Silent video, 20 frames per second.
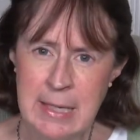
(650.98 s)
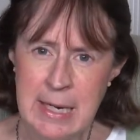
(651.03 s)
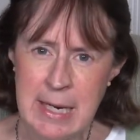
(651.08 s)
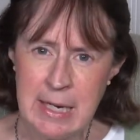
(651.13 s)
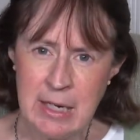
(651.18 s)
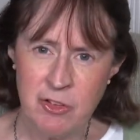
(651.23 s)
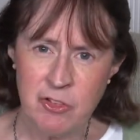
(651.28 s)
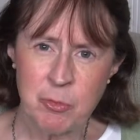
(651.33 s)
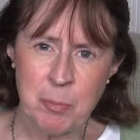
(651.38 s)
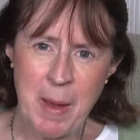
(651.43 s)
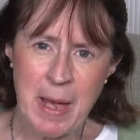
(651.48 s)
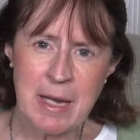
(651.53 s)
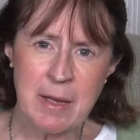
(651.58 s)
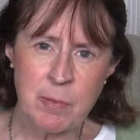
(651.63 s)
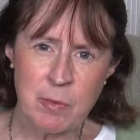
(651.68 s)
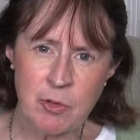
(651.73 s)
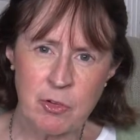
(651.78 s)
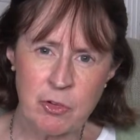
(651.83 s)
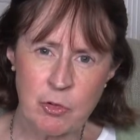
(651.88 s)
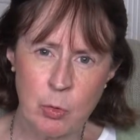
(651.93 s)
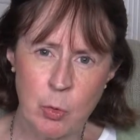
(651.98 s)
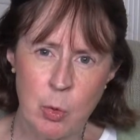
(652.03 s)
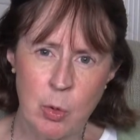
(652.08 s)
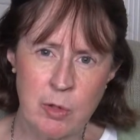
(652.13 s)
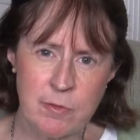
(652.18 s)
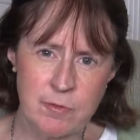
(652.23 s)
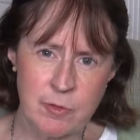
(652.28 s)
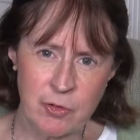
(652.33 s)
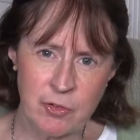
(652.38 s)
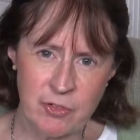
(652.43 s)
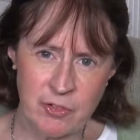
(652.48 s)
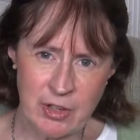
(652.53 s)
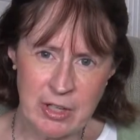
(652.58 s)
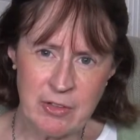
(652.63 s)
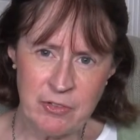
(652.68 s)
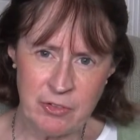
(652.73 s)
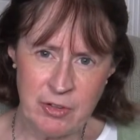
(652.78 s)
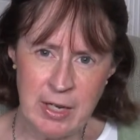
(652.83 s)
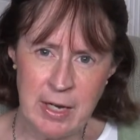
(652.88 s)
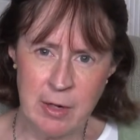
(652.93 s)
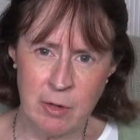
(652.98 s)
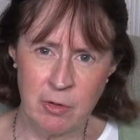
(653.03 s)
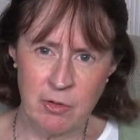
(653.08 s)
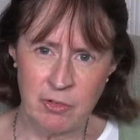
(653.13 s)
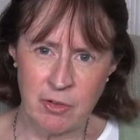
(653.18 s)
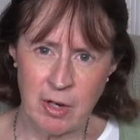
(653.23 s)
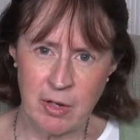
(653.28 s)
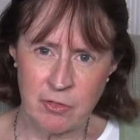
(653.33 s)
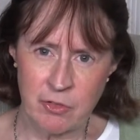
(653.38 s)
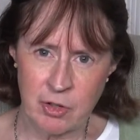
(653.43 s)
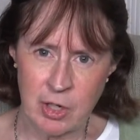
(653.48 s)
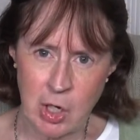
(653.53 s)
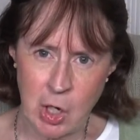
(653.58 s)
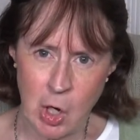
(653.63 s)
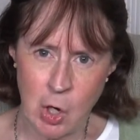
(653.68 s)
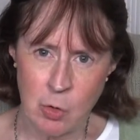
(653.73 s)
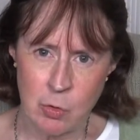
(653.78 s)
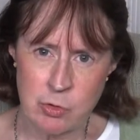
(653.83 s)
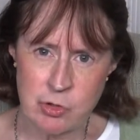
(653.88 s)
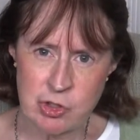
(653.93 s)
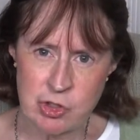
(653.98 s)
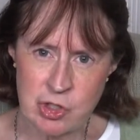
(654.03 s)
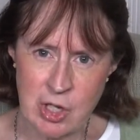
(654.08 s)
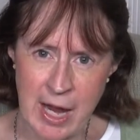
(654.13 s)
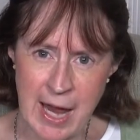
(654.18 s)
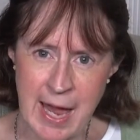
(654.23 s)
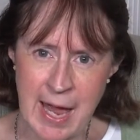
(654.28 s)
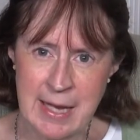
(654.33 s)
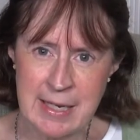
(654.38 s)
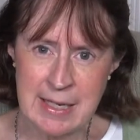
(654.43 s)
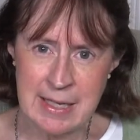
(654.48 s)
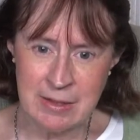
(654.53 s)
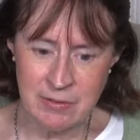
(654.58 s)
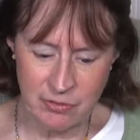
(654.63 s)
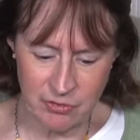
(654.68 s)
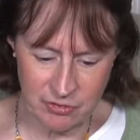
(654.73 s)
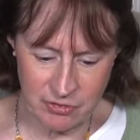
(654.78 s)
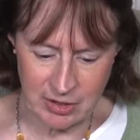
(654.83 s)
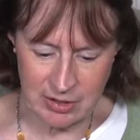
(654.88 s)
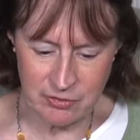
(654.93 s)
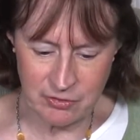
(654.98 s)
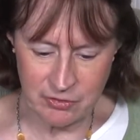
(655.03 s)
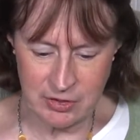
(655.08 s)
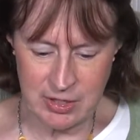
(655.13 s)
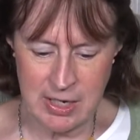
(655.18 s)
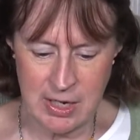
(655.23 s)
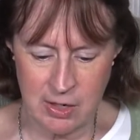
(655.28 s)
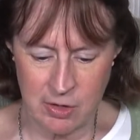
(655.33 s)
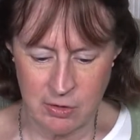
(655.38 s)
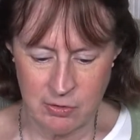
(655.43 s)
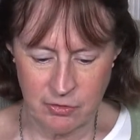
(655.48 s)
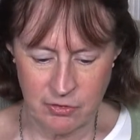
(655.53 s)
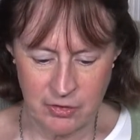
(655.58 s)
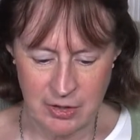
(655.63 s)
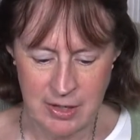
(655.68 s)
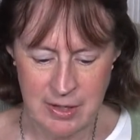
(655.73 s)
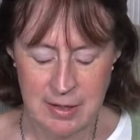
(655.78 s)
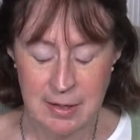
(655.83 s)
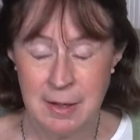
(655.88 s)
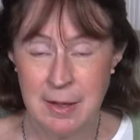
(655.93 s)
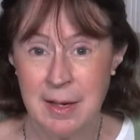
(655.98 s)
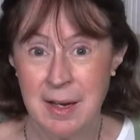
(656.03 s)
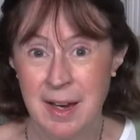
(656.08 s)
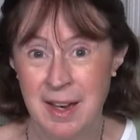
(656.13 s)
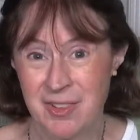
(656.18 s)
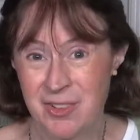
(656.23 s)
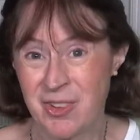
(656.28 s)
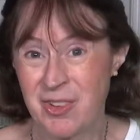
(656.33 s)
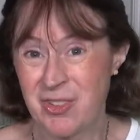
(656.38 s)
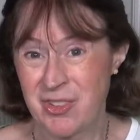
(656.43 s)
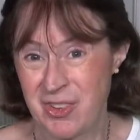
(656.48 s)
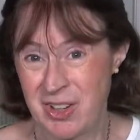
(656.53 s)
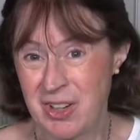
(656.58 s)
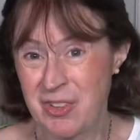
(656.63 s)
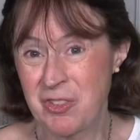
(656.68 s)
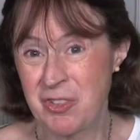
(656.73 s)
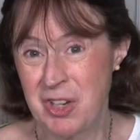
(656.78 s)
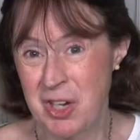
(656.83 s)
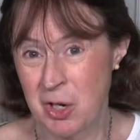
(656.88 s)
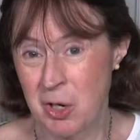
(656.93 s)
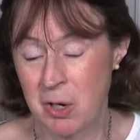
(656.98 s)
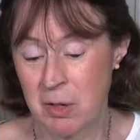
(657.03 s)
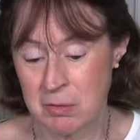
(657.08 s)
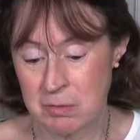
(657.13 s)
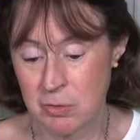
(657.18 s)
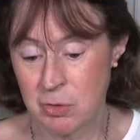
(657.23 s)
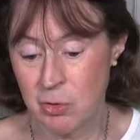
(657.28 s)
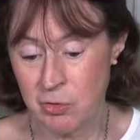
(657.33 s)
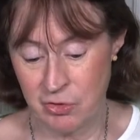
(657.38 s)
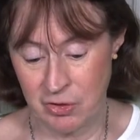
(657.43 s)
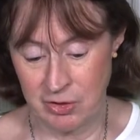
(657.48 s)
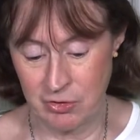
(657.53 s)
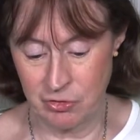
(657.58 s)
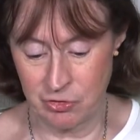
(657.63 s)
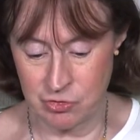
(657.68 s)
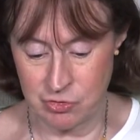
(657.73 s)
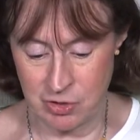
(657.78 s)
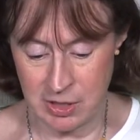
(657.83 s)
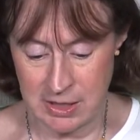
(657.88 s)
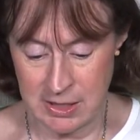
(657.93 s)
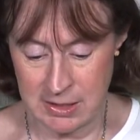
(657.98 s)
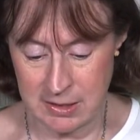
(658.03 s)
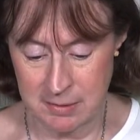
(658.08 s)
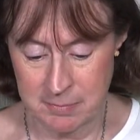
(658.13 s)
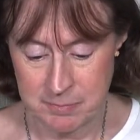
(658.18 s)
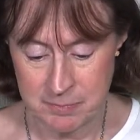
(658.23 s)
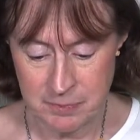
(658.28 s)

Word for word: He's been at the school for six years as a coach, and in six years, he has a six year losing streak.